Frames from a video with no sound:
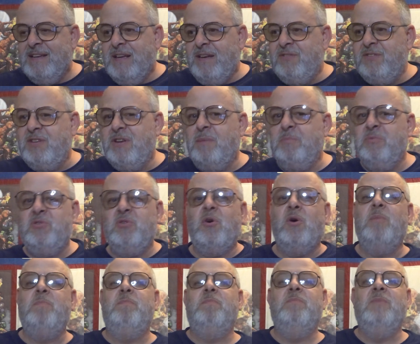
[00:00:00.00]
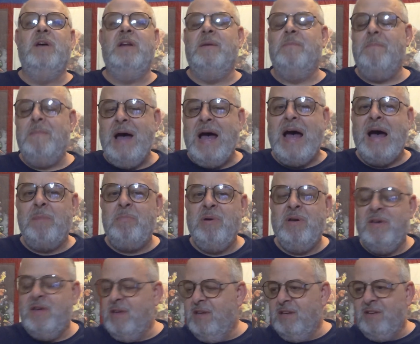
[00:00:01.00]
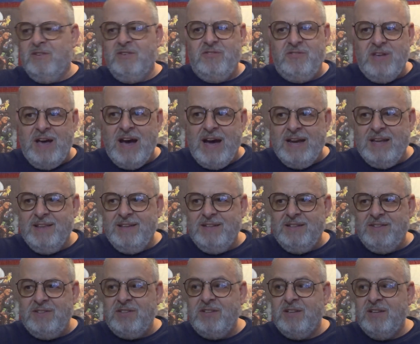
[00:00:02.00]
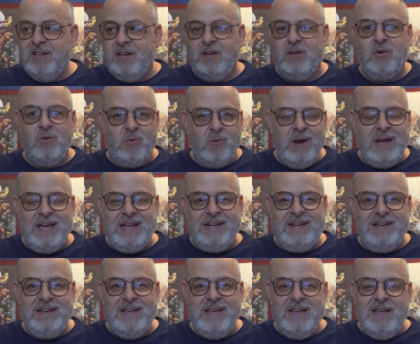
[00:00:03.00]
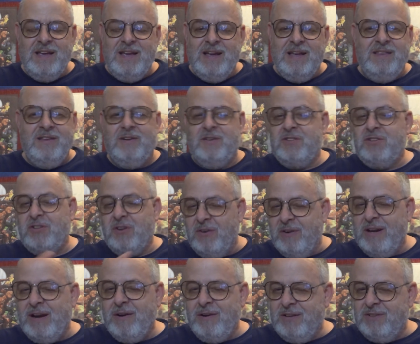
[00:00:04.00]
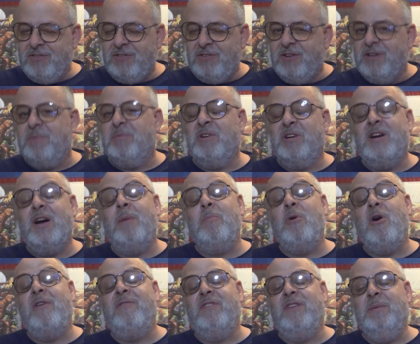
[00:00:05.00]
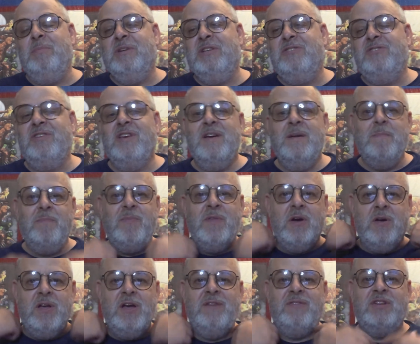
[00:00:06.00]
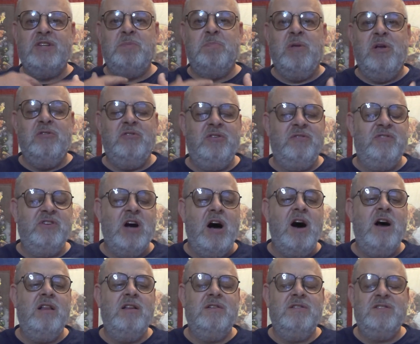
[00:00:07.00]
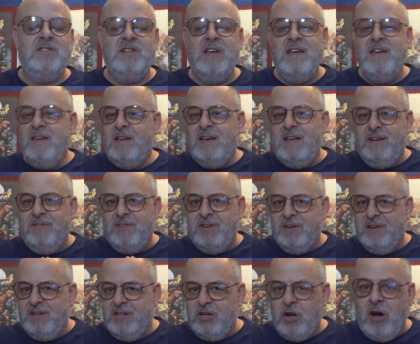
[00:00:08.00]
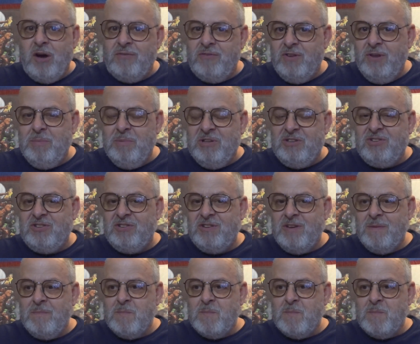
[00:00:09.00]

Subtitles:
of some sort and a map, because the island is a grid. And there are certain areas that are going to come off limits. They all have explosive collars. And if they're in an off limits,